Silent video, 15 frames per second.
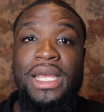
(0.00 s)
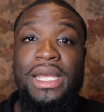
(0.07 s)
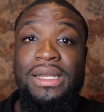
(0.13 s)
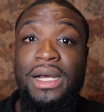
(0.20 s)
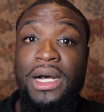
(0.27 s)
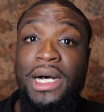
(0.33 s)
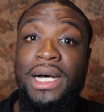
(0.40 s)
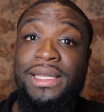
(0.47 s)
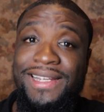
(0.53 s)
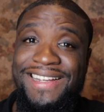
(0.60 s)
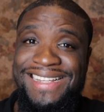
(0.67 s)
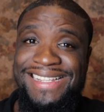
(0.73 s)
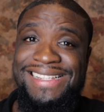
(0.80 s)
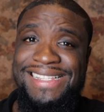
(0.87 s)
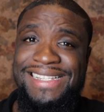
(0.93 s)
In other
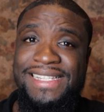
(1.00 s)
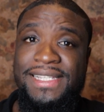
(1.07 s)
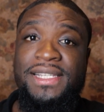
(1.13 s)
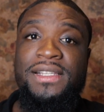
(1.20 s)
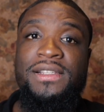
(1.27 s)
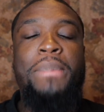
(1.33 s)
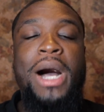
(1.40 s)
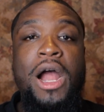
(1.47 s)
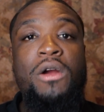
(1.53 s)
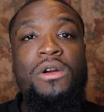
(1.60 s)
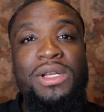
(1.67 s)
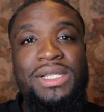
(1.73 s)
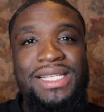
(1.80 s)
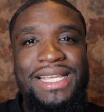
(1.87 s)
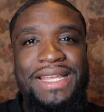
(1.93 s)
instances,
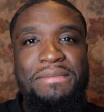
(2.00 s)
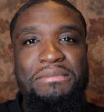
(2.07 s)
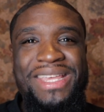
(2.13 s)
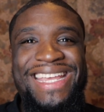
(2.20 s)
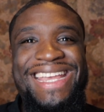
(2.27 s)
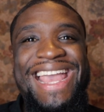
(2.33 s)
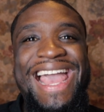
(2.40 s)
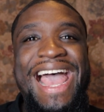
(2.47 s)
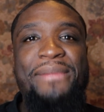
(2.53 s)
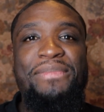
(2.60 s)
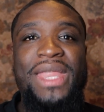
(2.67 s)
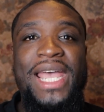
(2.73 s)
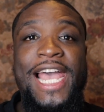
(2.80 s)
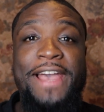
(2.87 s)
borrowers can be capped